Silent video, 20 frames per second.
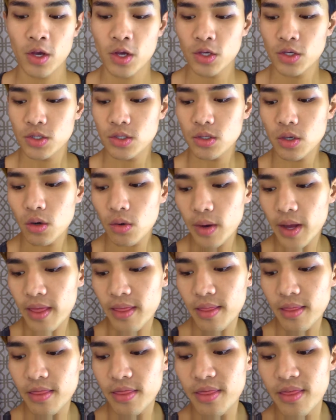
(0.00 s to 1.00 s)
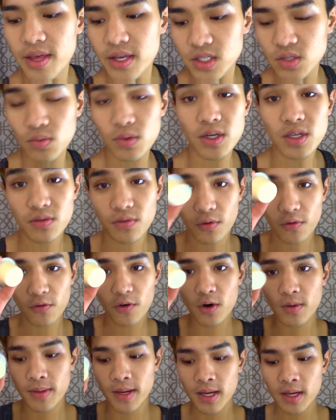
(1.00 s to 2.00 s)
So this one is for
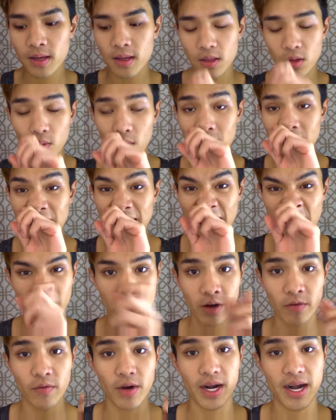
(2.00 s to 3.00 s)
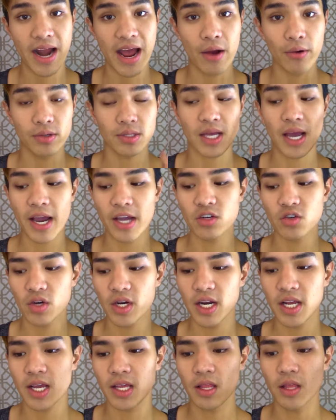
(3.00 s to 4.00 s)
firming, the one that I have on right now is
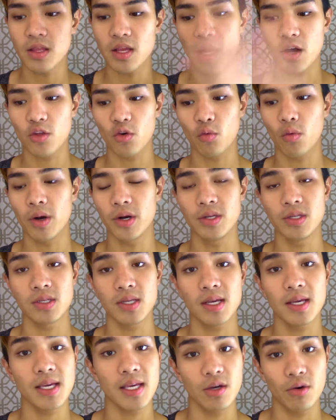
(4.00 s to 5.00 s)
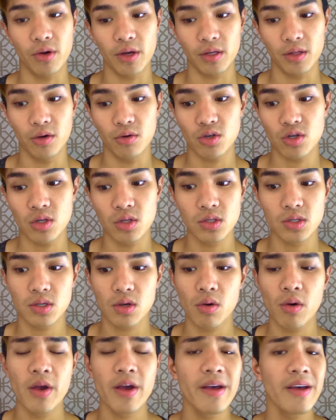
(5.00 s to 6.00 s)
hydrating, and then the other one is a healing lotion.
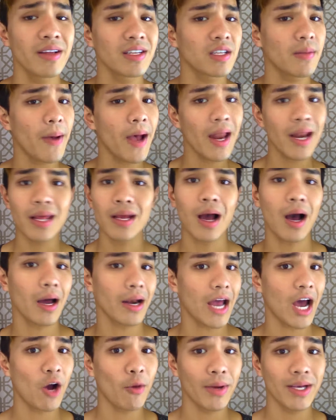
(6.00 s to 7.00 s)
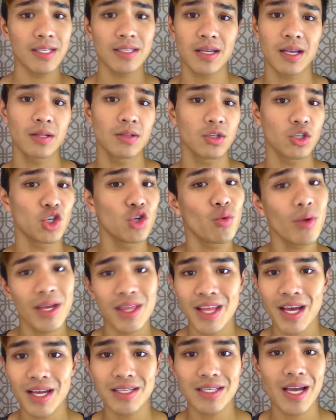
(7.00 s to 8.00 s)
So depending on how my skin's doing
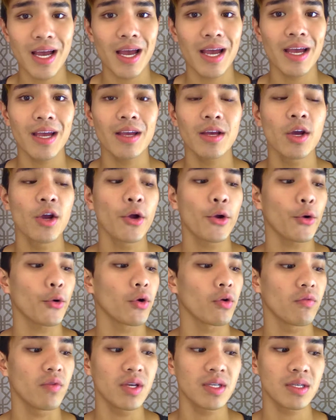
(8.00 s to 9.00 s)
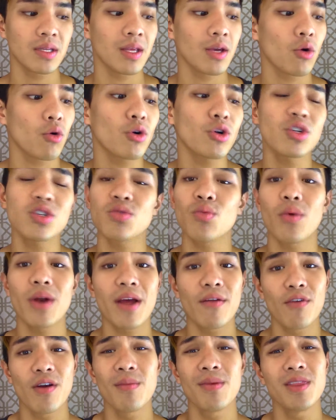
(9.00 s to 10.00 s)
that day, or recently, or just
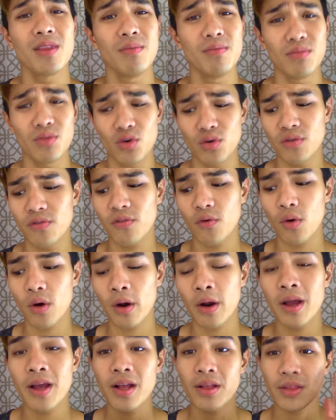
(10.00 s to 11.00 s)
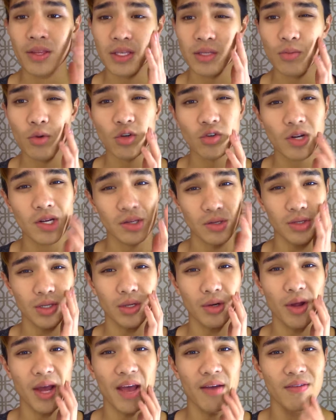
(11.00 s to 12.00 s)
whatever I'm in the mood for, this moisturizer is a
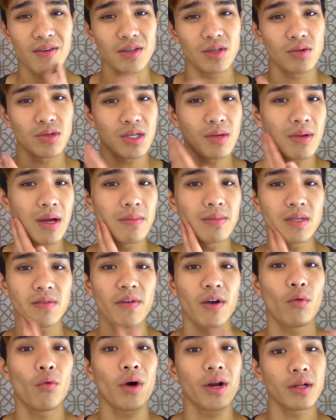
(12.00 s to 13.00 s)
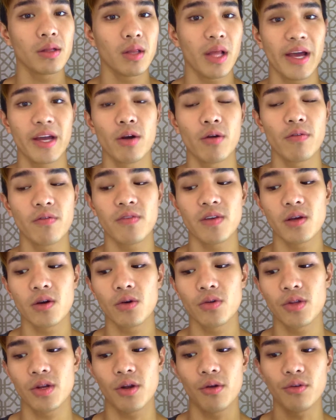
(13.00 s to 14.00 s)
little heavy, so sometimes if I want a lighter
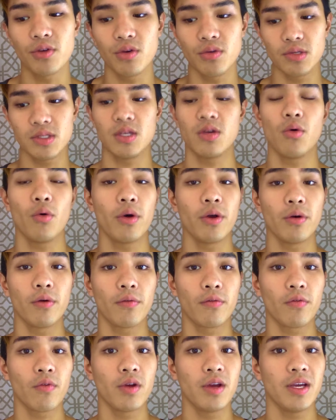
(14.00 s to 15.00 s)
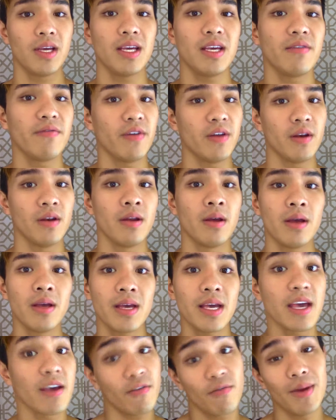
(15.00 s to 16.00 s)
feel, then I'll use the oil-free, even
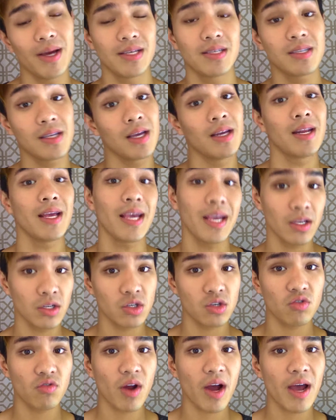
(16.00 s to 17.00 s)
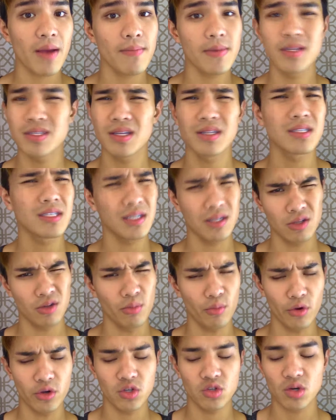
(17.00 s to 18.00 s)
if my skin is dry, because it's still a
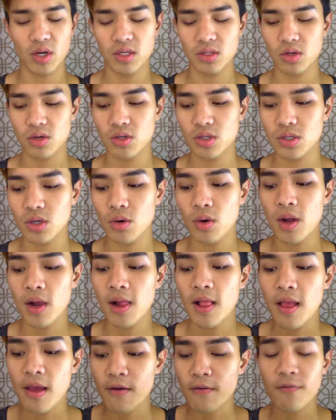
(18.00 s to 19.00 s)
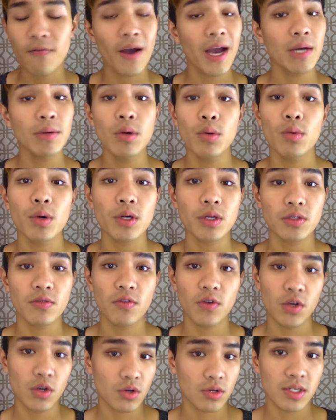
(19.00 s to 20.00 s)
moisturizer. So find what works
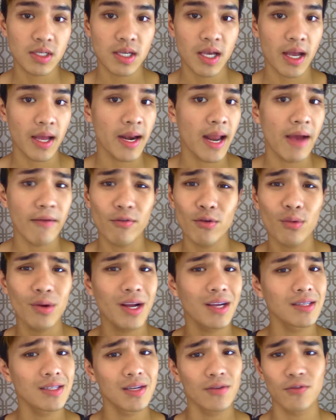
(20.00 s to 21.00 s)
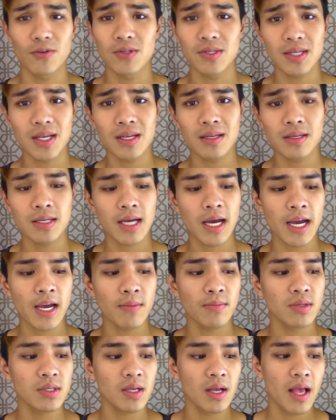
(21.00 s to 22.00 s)
for your skin. Everyone has different skin
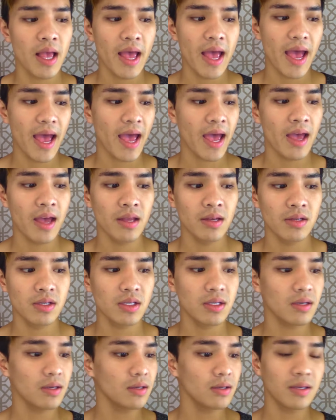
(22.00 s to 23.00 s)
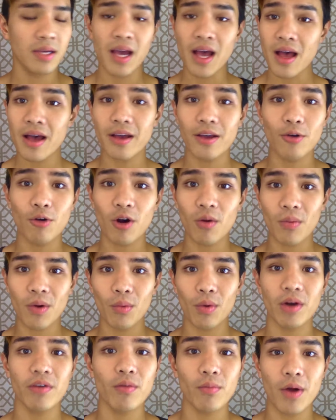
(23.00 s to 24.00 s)
types. And yeah, incorporate
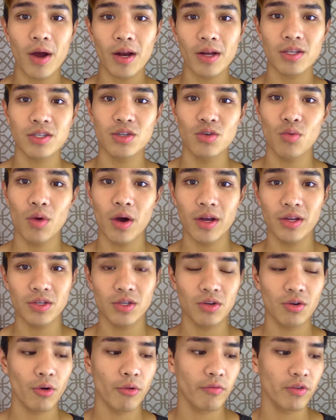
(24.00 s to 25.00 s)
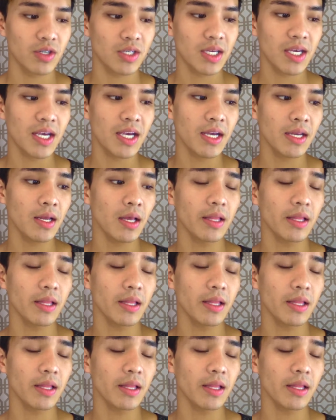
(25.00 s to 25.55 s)
whatever products you want into your own routine.